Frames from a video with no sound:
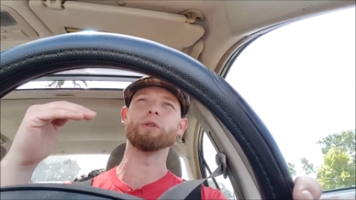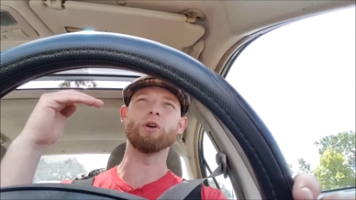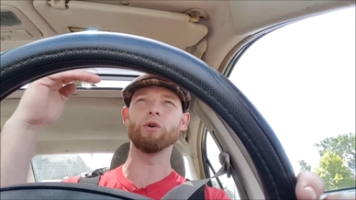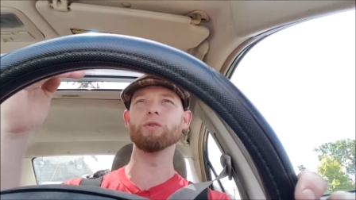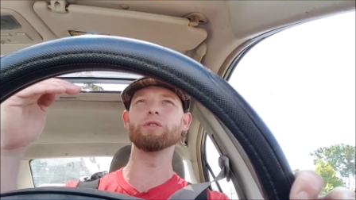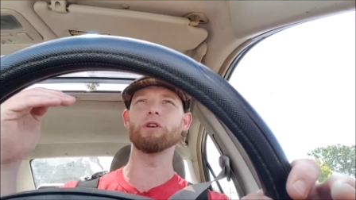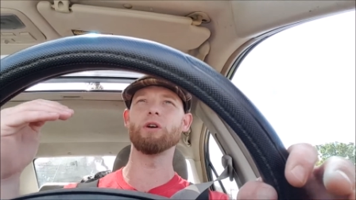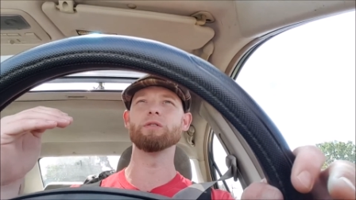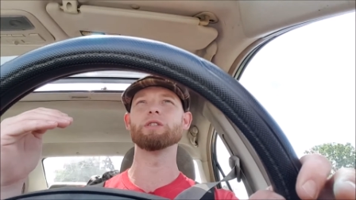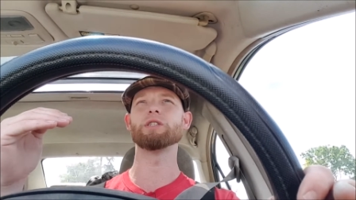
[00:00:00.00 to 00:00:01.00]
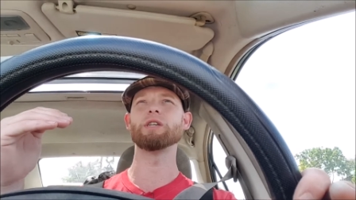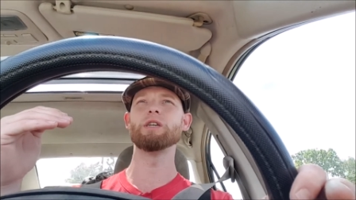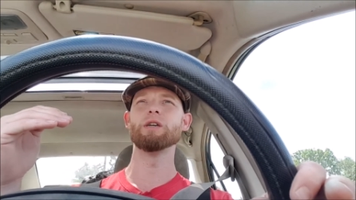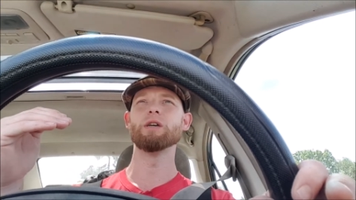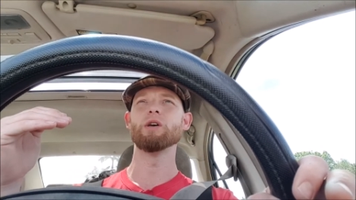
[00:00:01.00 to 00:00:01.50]
with earned
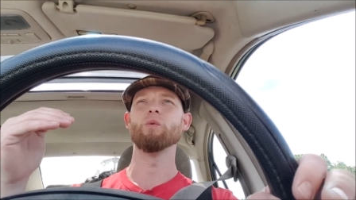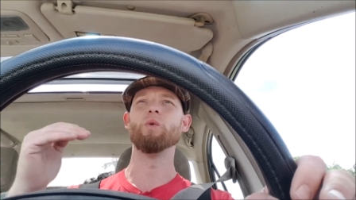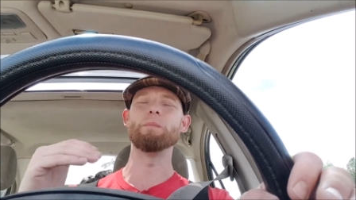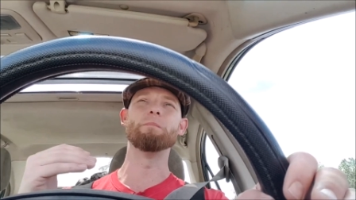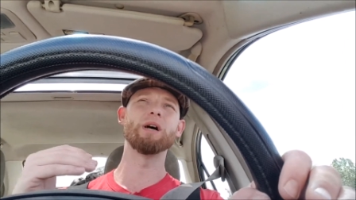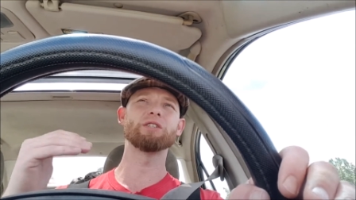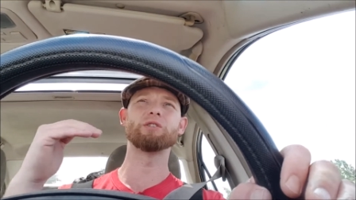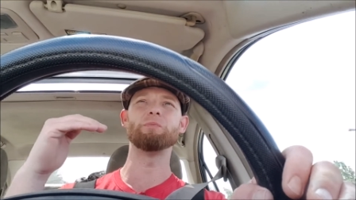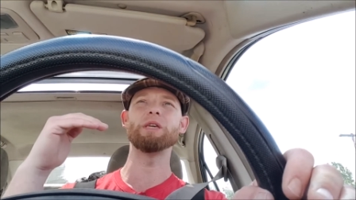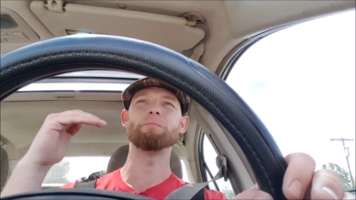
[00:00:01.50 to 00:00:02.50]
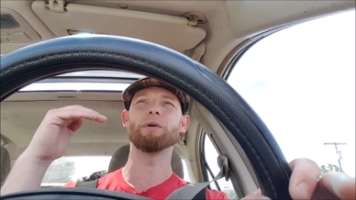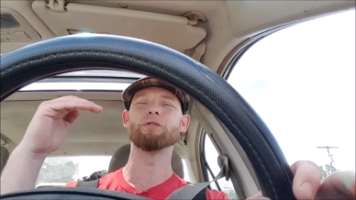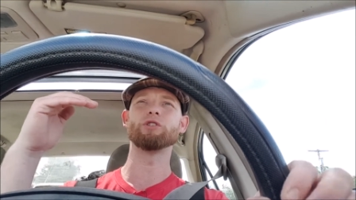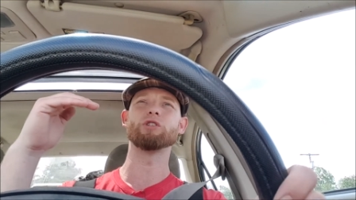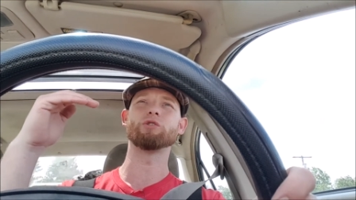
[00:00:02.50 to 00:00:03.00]
currency, what must be
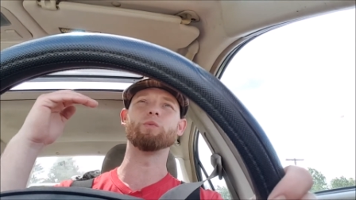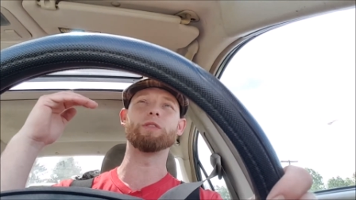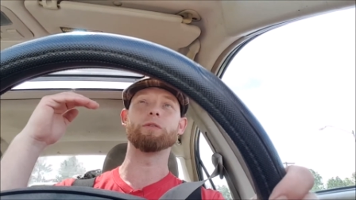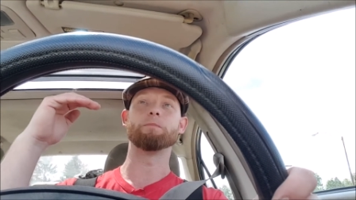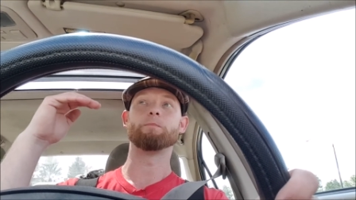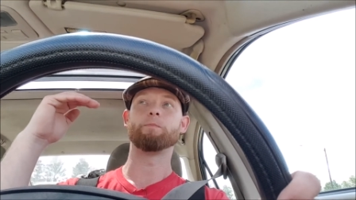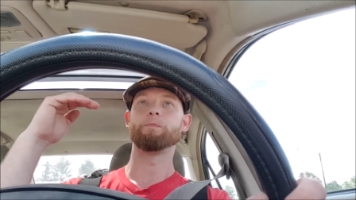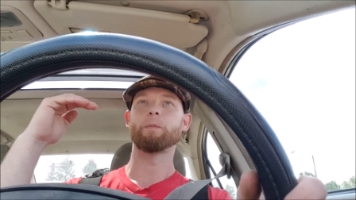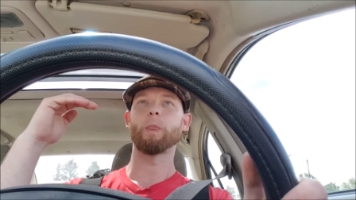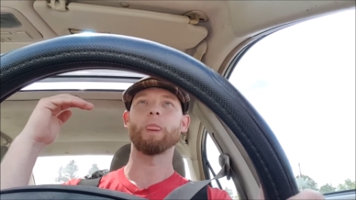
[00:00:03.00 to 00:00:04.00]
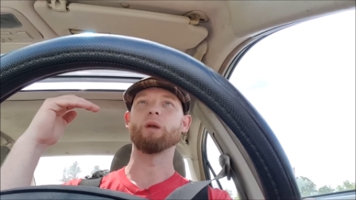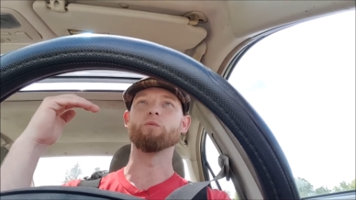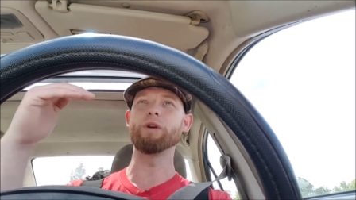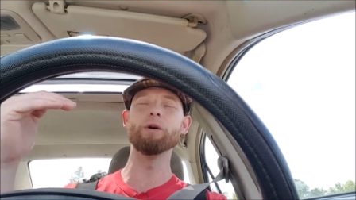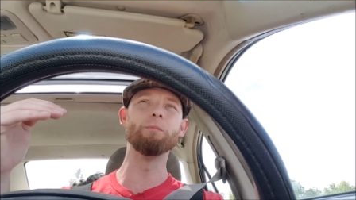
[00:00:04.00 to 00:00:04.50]
purchased with
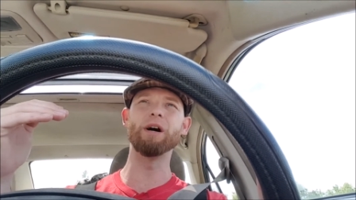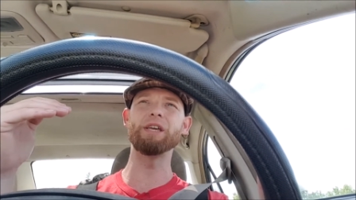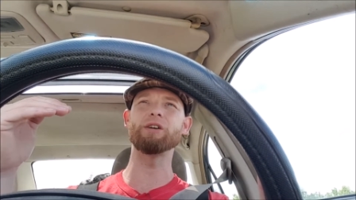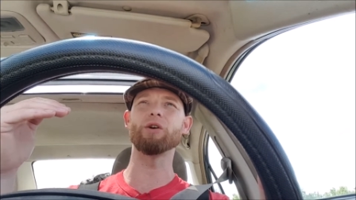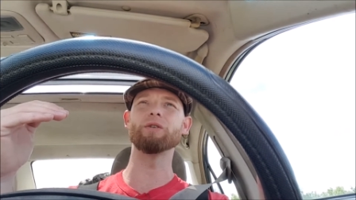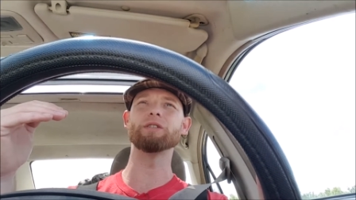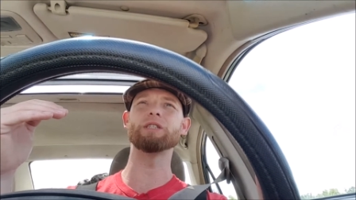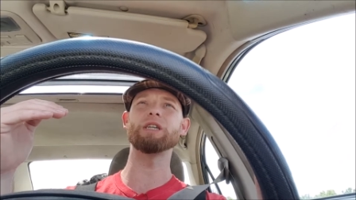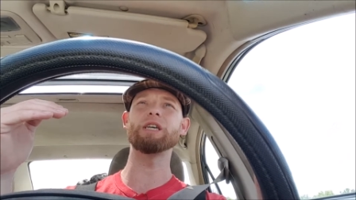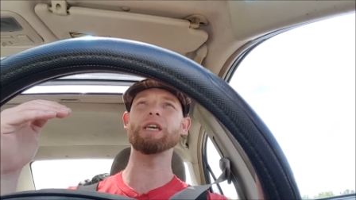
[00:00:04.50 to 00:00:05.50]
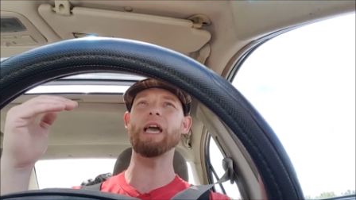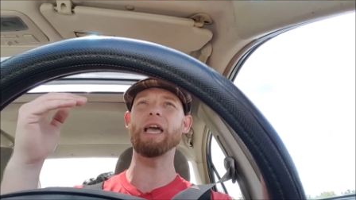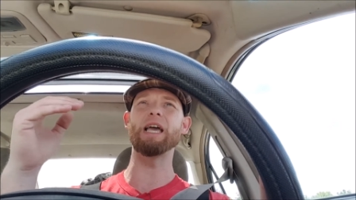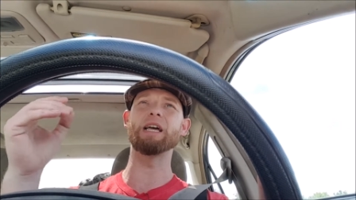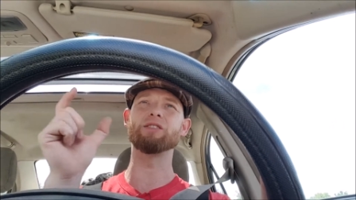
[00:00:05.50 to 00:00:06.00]
real money currency,
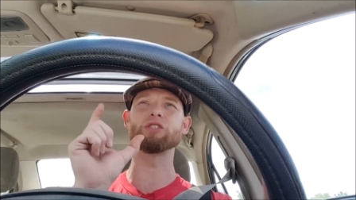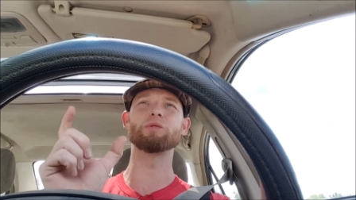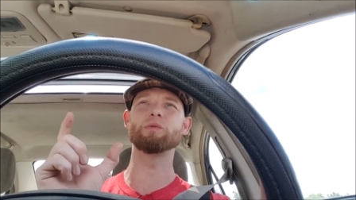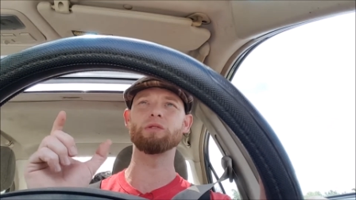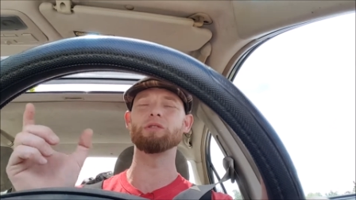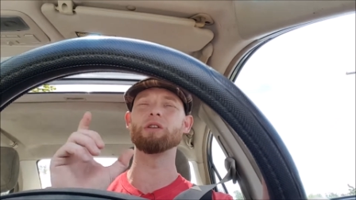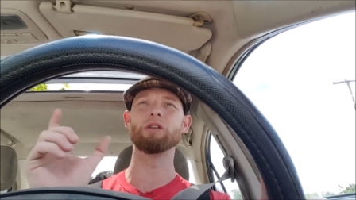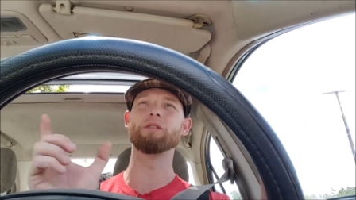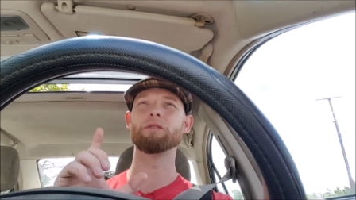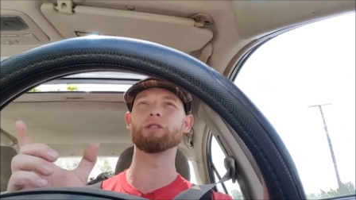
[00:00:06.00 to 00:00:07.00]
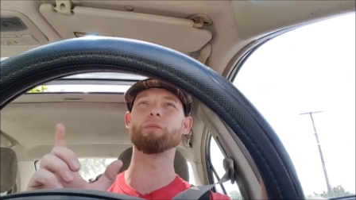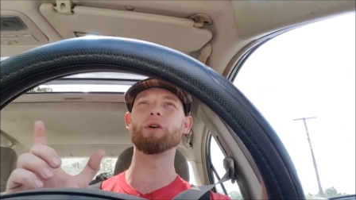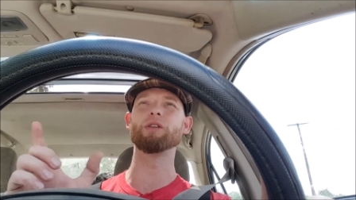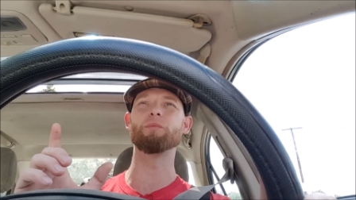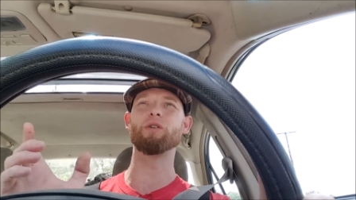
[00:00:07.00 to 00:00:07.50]
and the
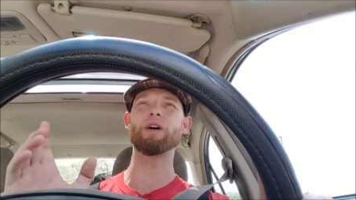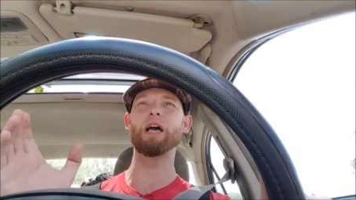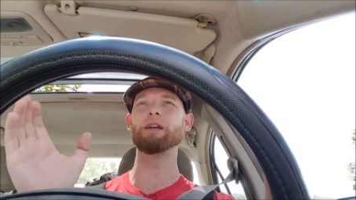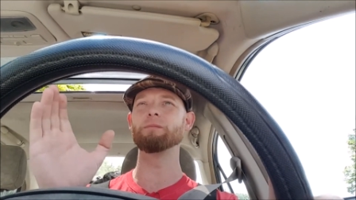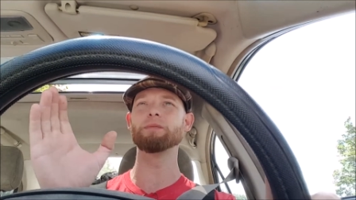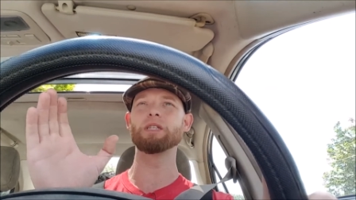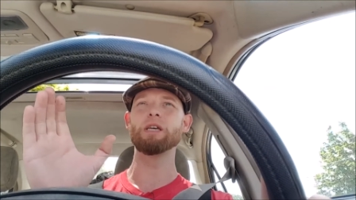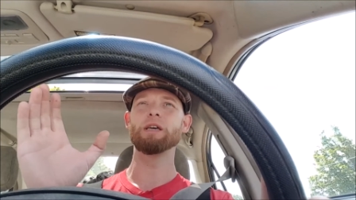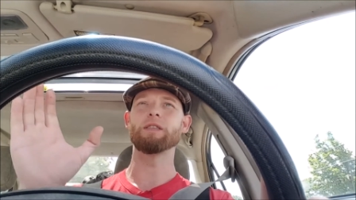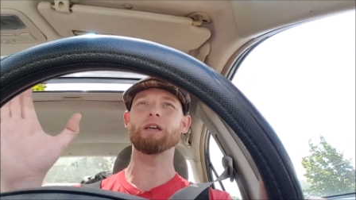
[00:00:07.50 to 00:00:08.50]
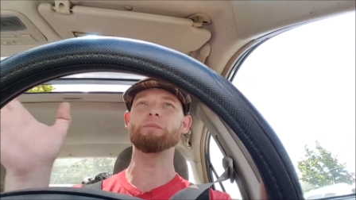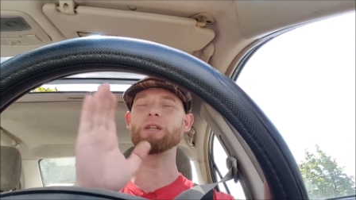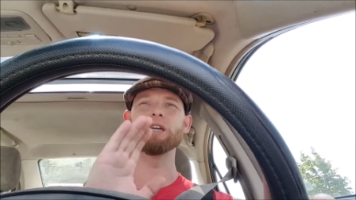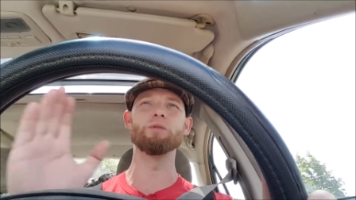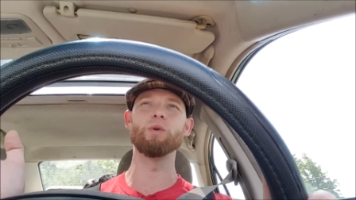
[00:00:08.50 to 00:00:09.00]
small number of items that can be
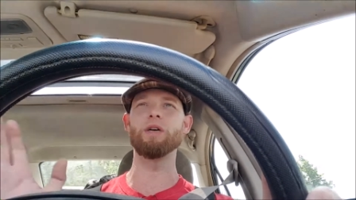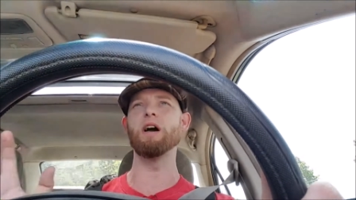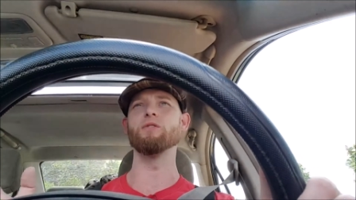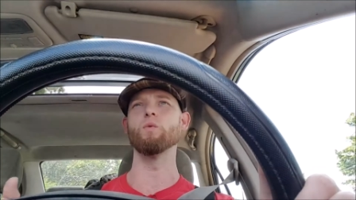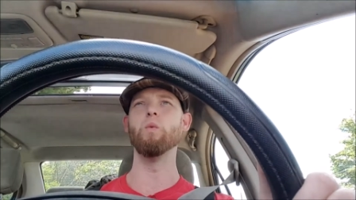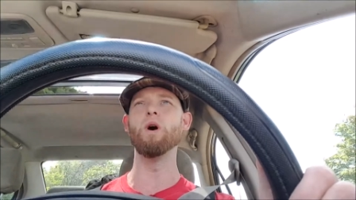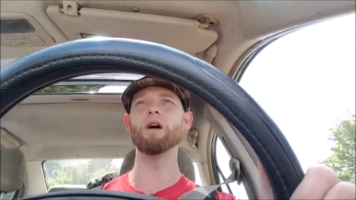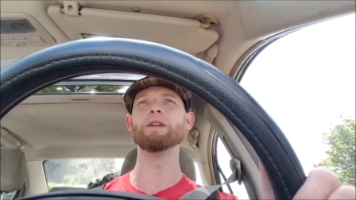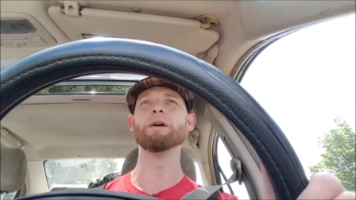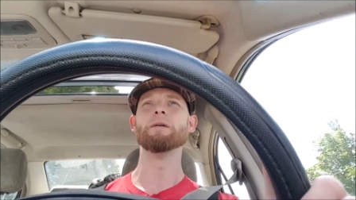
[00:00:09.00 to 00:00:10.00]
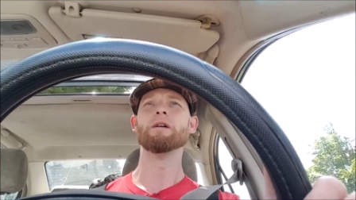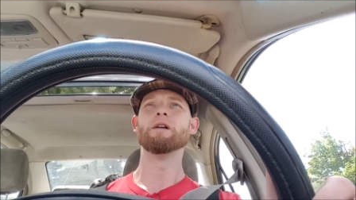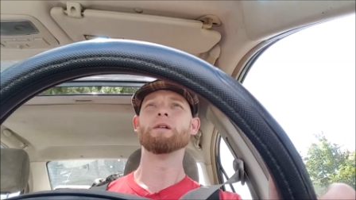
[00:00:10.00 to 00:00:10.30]
done with either one.